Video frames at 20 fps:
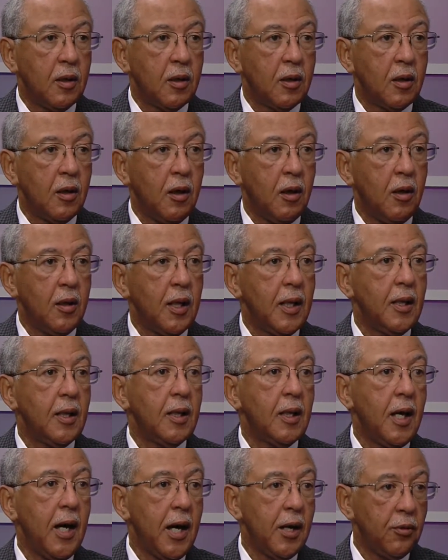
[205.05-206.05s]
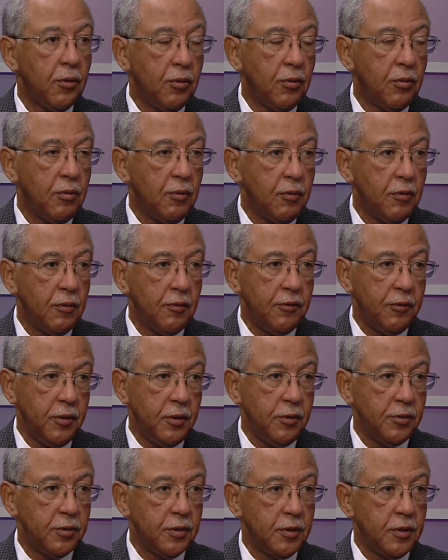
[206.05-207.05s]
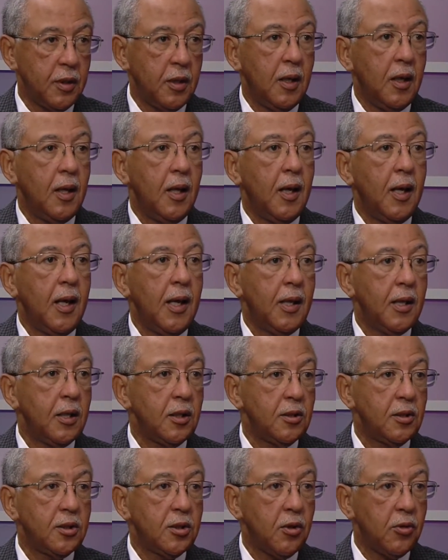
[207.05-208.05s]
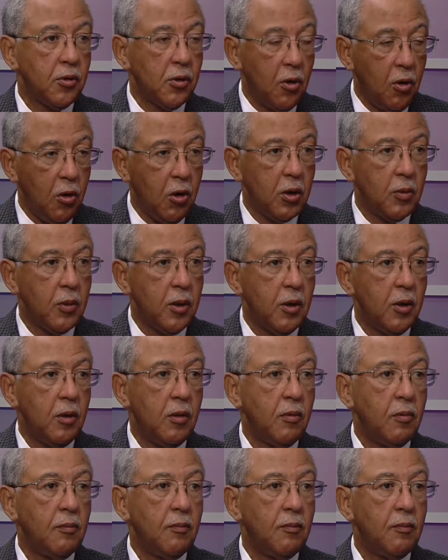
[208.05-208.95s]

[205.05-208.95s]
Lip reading: called a lateral fusion, and insert hardware.